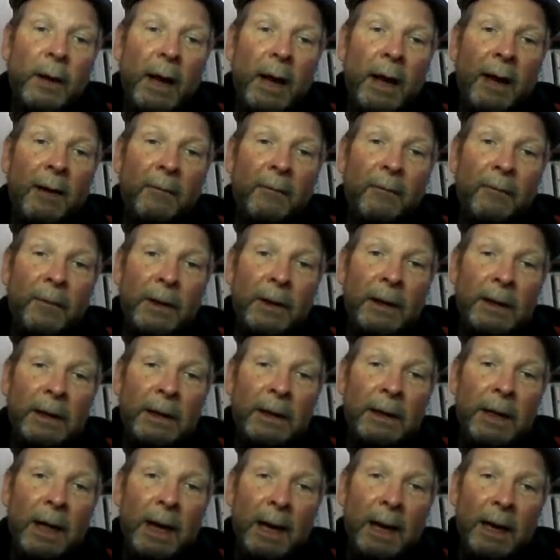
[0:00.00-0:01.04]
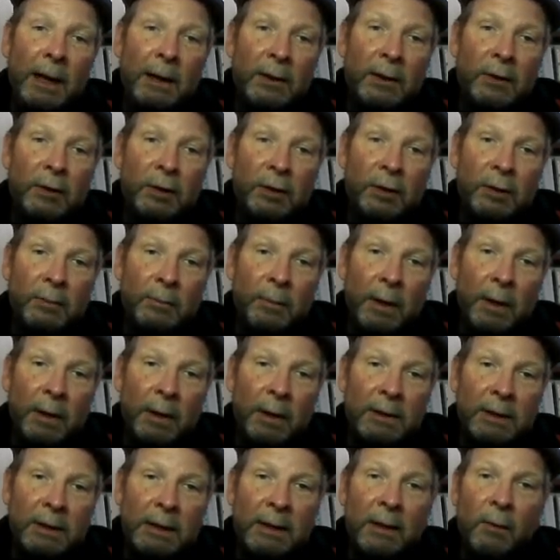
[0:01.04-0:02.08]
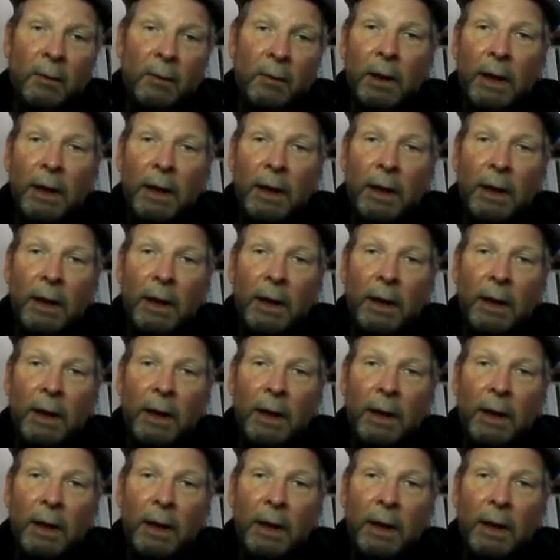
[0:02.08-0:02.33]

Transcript: FEH must equal